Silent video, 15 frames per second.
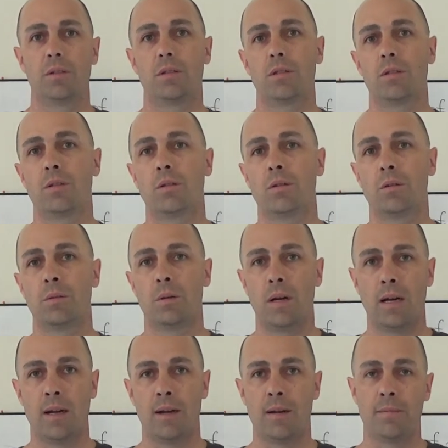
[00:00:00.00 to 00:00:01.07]

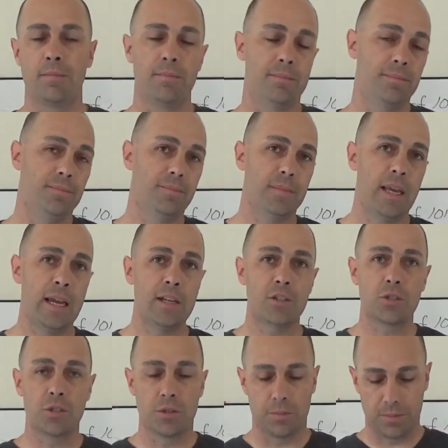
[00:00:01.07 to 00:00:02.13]
So
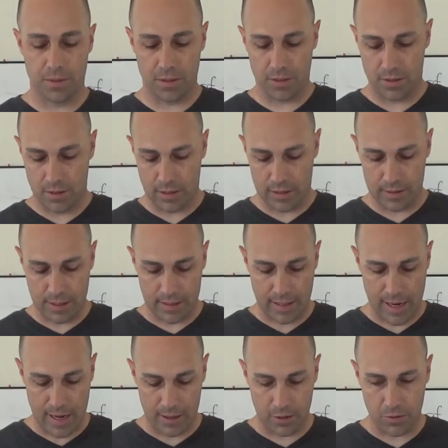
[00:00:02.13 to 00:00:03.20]
age groups, things like
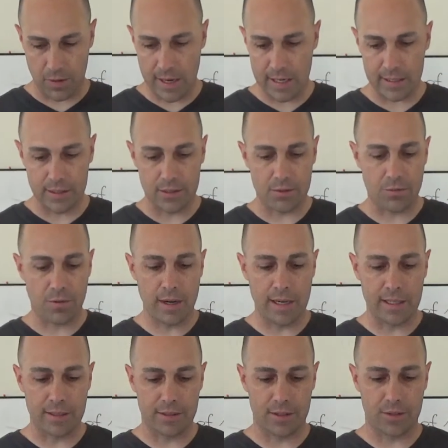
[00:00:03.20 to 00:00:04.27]
that. Grades,
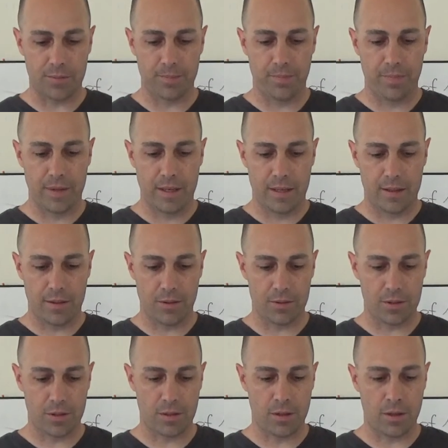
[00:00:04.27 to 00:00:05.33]
ranks,
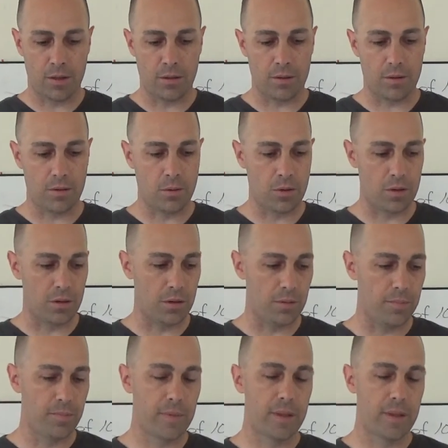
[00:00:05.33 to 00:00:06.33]
those are all ordinal.